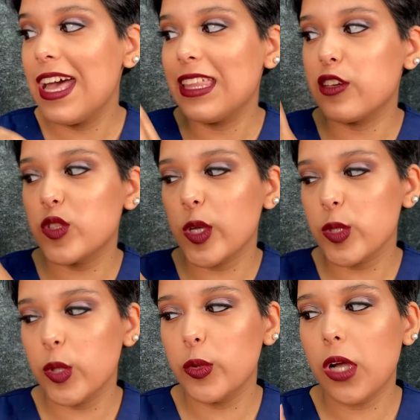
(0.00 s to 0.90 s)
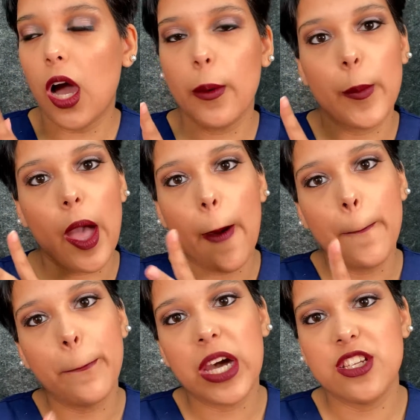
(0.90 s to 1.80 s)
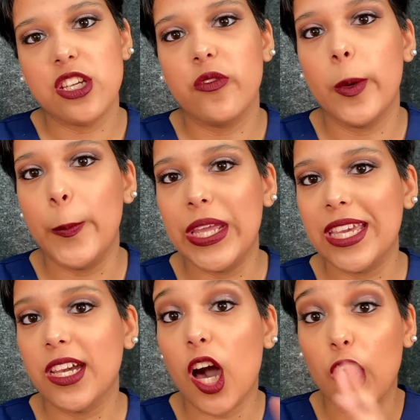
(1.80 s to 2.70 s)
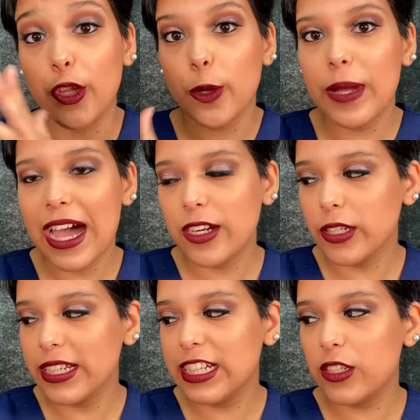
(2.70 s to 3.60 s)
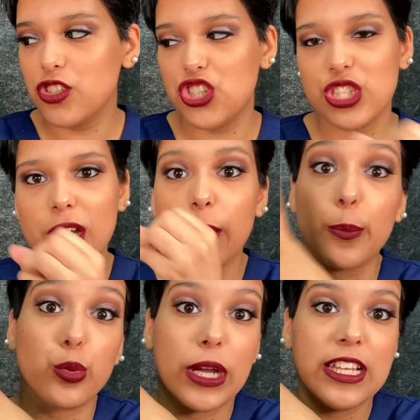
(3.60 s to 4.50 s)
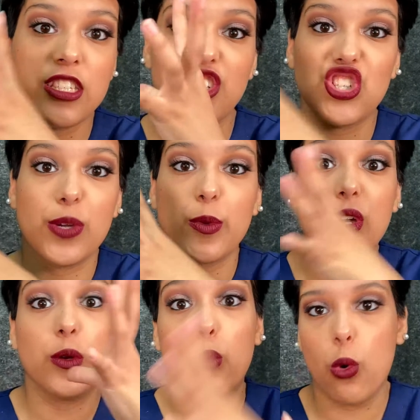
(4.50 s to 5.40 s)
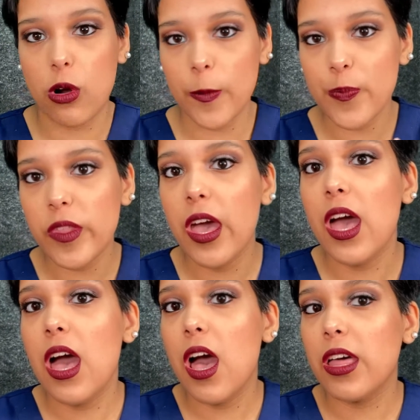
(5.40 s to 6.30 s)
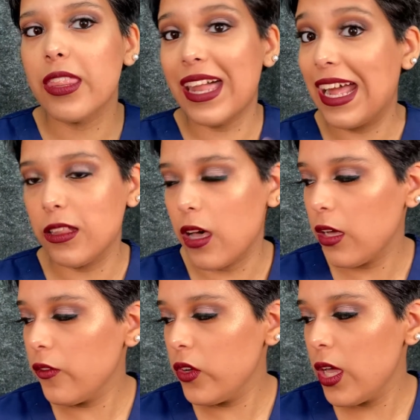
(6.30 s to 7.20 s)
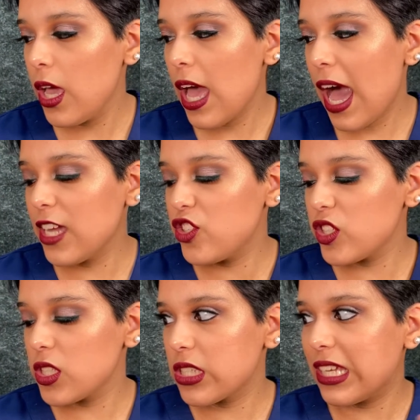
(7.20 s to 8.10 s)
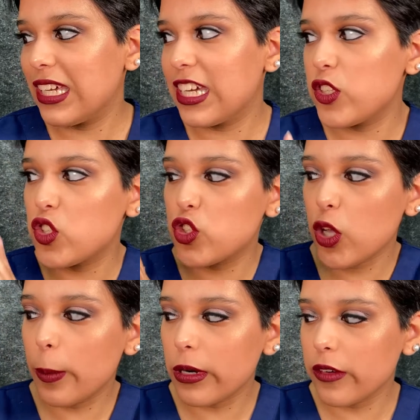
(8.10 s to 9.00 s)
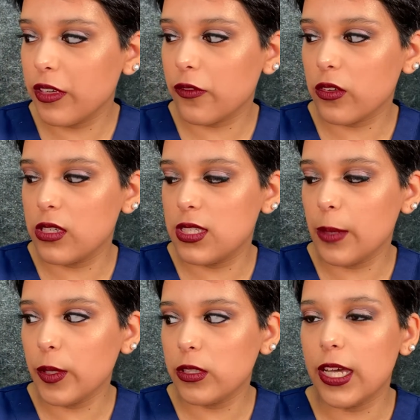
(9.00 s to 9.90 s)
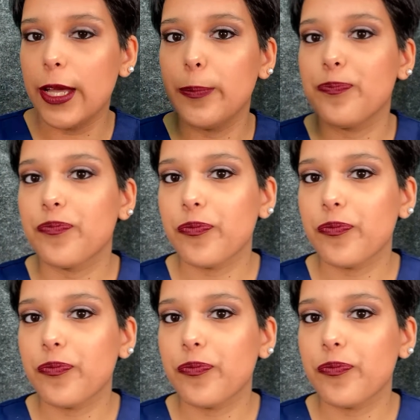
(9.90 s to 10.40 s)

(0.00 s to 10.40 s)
There's also not much of a big color pattern here. It's just kind of bright shimmer and warm that I love. I just think it's so perfect for the summertime.